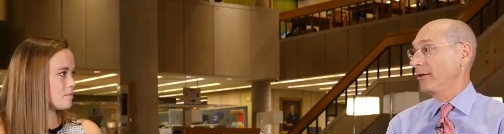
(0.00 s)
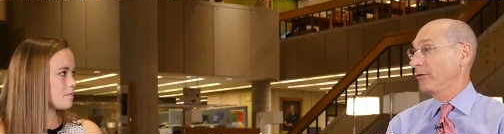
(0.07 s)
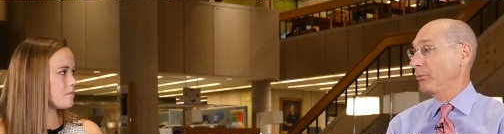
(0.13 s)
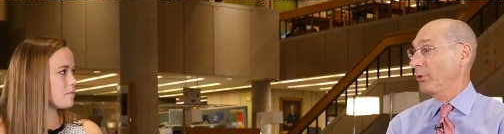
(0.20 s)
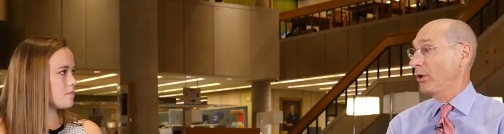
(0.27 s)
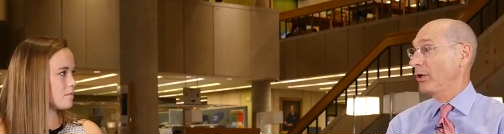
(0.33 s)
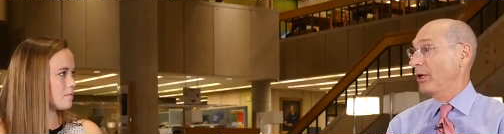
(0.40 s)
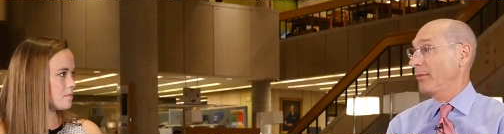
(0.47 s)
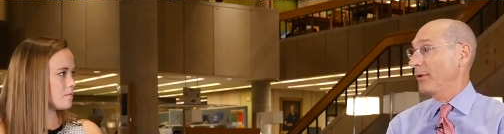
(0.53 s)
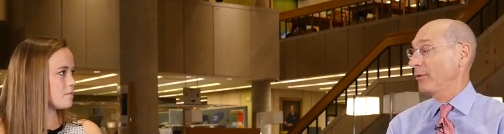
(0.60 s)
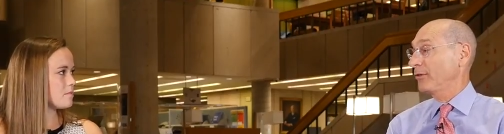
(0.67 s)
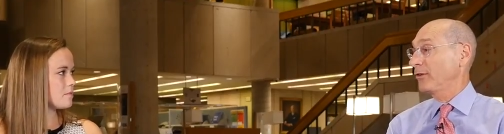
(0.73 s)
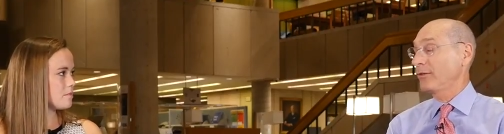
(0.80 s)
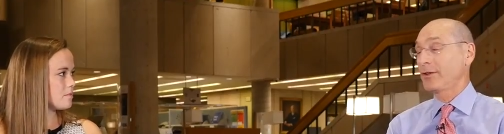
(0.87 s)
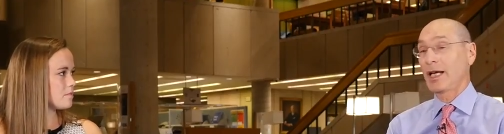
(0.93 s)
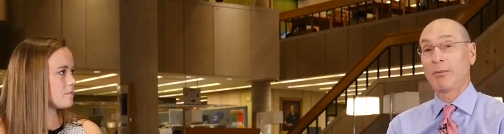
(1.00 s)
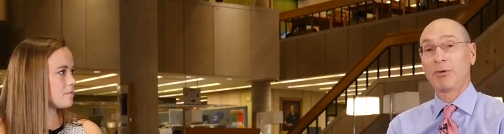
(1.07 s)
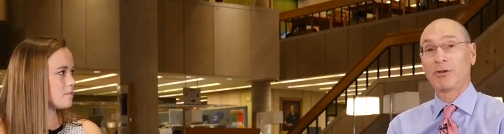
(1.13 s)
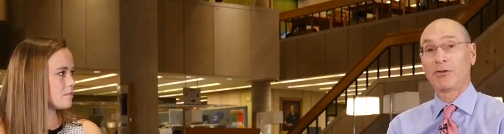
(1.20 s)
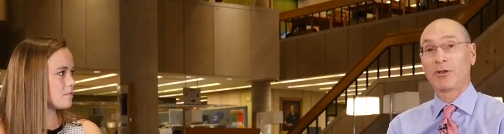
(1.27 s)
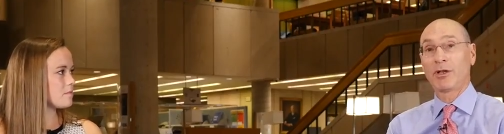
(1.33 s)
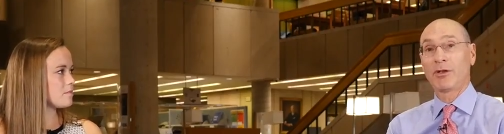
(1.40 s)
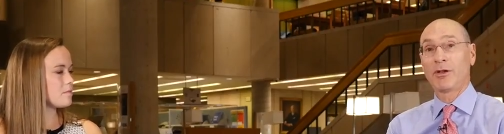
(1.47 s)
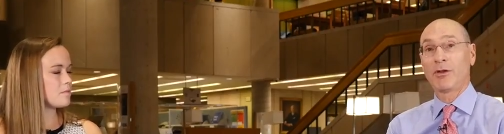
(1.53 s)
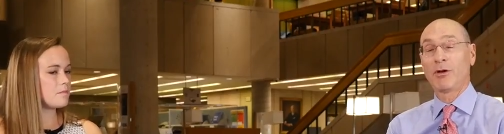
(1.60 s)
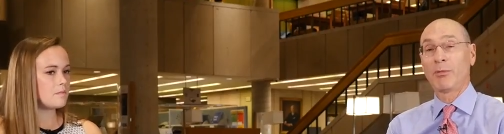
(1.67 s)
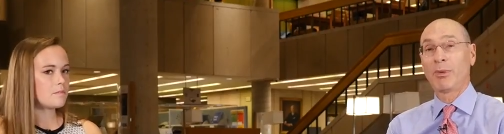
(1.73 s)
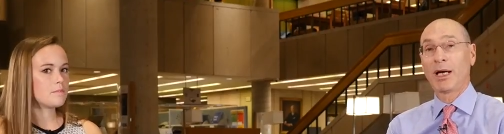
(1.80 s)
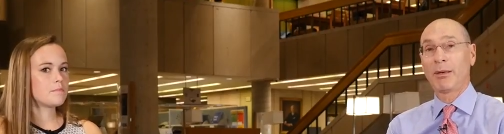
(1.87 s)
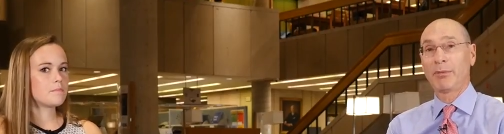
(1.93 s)
Speaker 1: is a program that was established under the
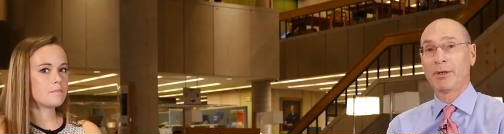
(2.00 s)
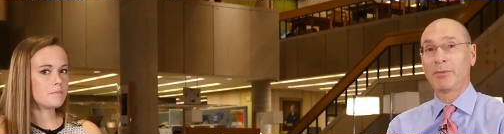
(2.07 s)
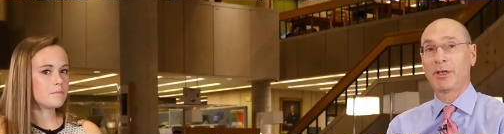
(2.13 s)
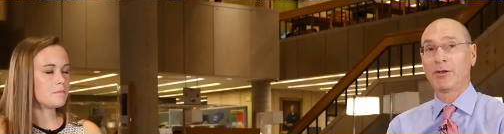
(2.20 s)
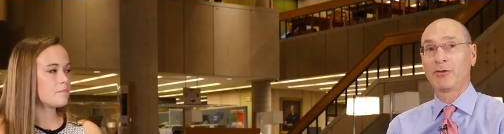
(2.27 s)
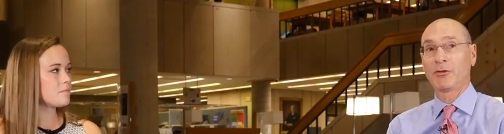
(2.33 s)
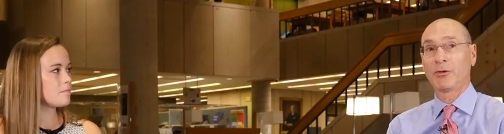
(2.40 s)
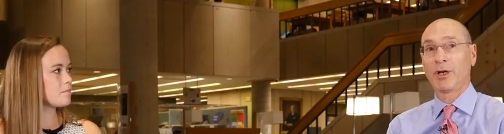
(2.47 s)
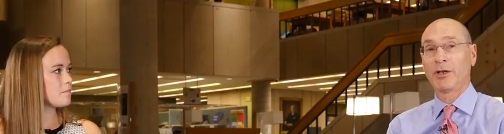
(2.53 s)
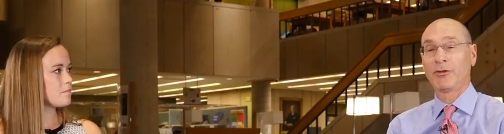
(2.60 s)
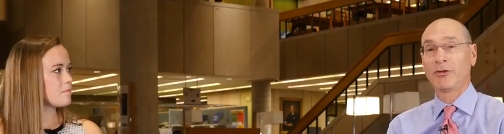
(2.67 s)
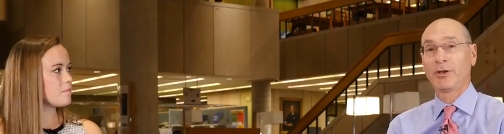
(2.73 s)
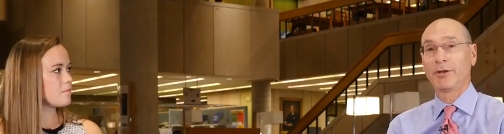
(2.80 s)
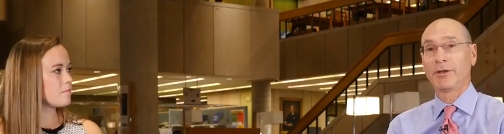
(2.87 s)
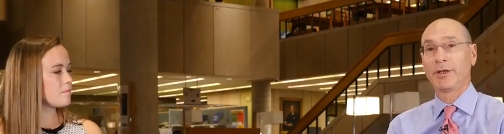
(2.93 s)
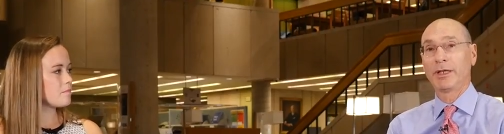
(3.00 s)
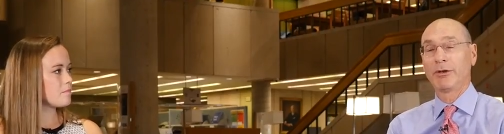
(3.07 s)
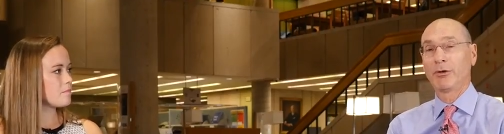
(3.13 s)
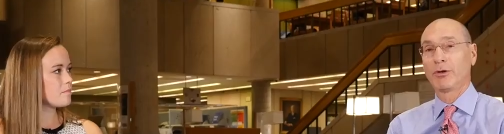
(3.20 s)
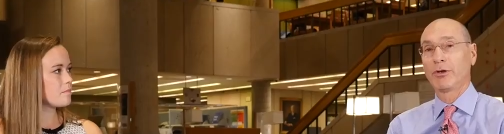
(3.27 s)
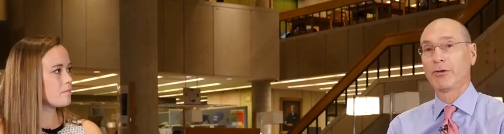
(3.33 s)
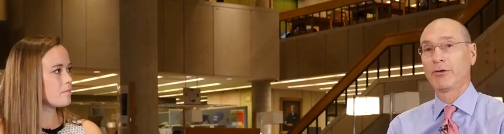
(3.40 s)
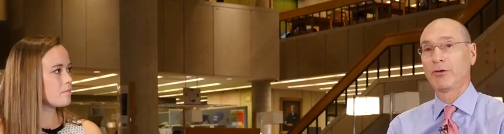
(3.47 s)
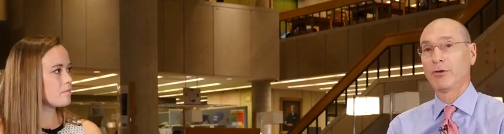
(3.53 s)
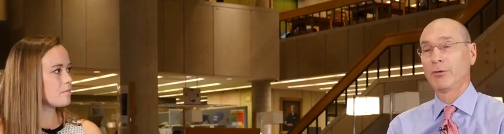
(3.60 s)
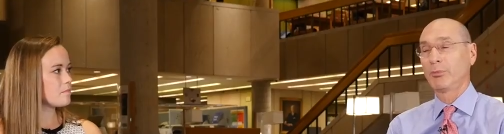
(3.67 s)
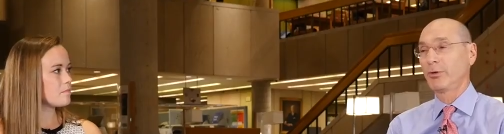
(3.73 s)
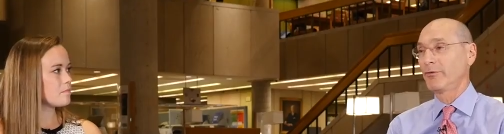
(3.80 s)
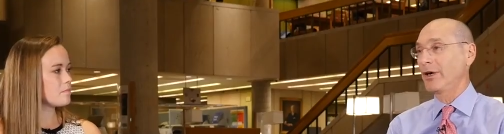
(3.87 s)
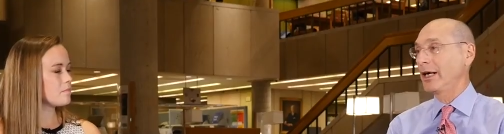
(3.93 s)
Obama administration in order
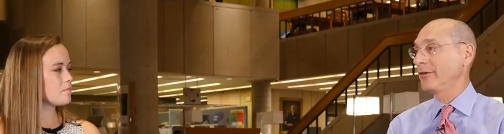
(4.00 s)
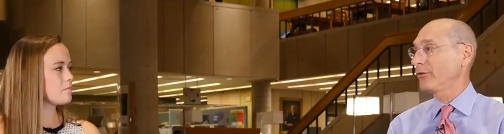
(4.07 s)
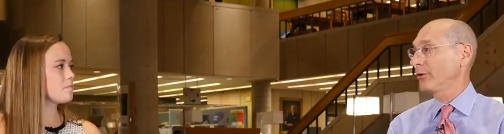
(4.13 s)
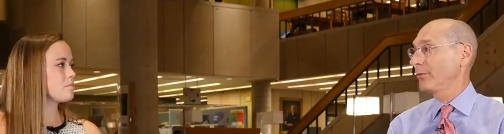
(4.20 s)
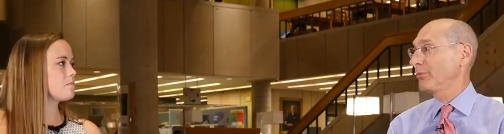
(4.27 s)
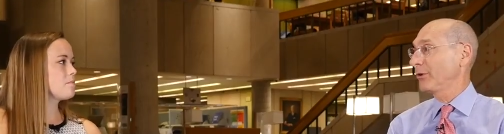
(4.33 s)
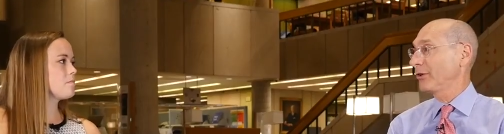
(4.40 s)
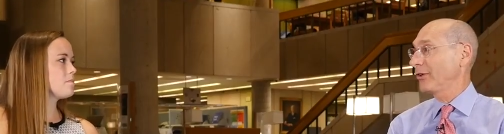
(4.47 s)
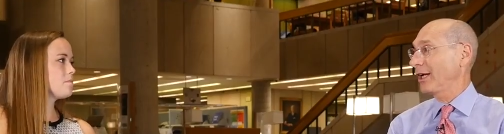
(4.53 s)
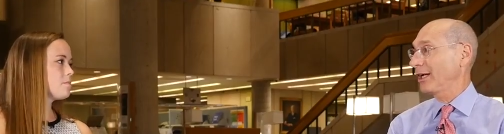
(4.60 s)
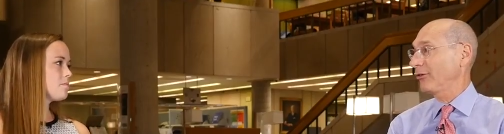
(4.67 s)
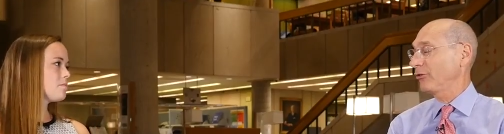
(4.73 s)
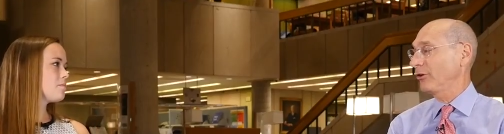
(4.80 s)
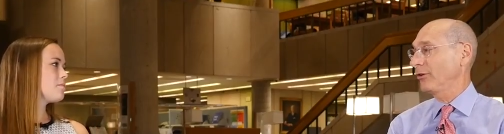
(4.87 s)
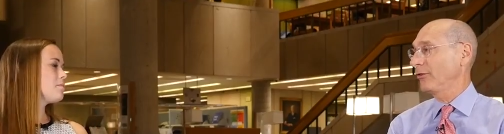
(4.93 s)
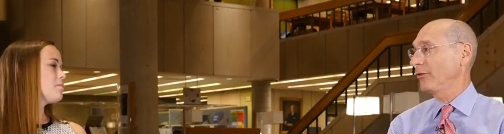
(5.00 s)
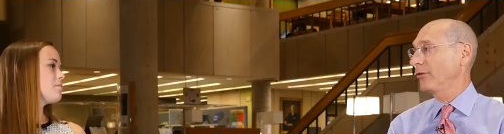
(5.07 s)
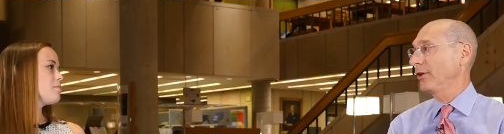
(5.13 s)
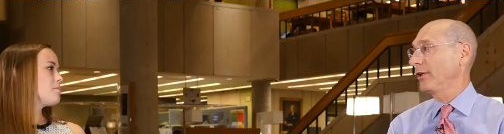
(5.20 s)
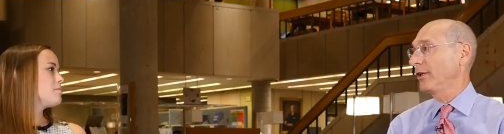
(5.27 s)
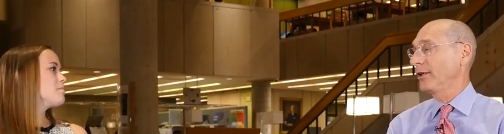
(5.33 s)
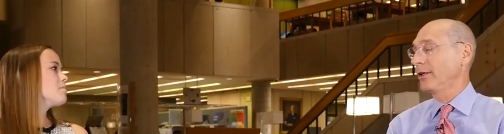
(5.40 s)
to provide certain protections